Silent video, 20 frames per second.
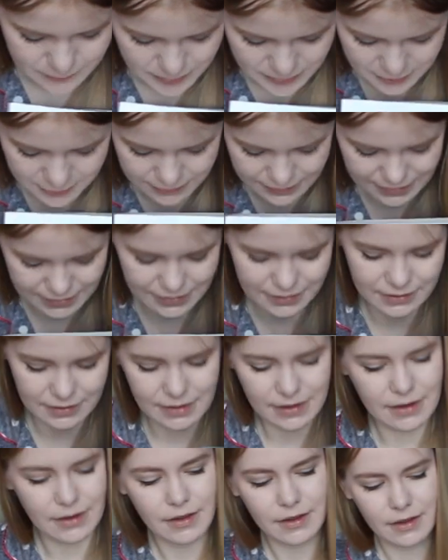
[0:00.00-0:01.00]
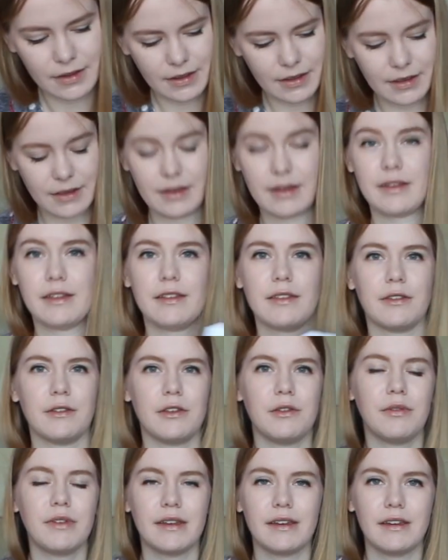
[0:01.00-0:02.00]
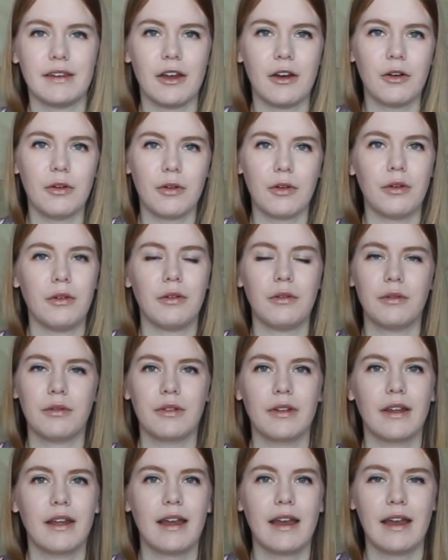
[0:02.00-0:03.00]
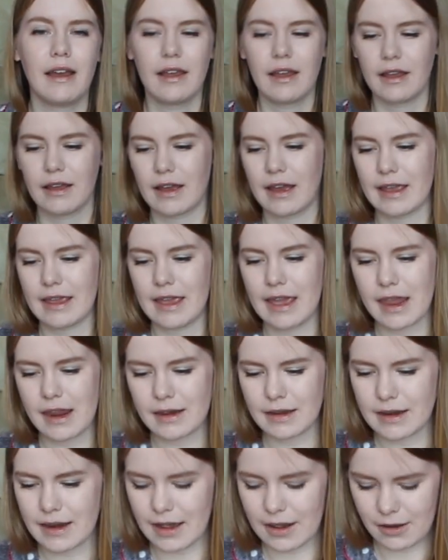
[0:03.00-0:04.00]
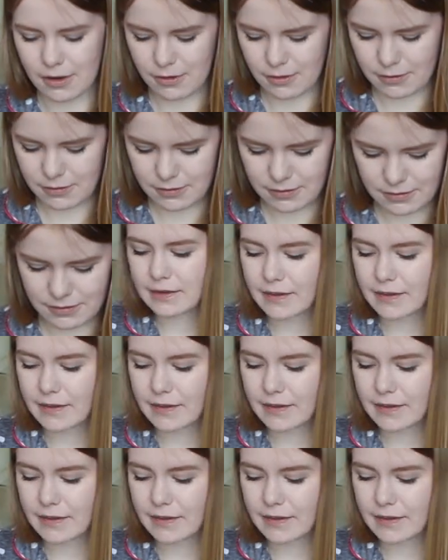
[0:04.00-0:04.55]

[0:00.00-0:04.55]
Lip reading: Pearson, so you can know who I hate now.